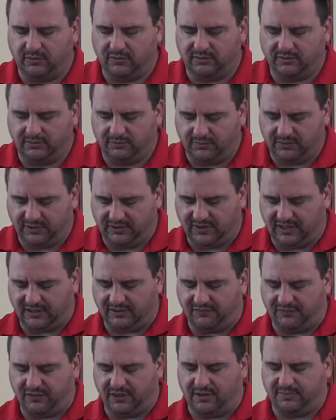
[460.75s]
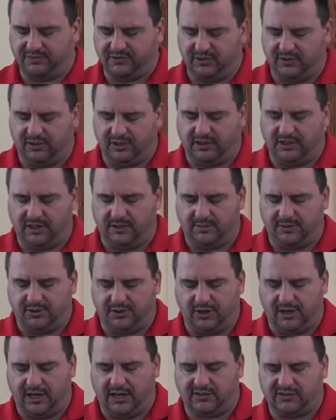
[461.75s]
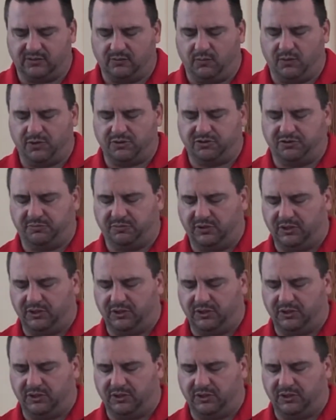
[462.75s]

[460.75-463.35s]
And we thank you for the opportunity to come into your house and worship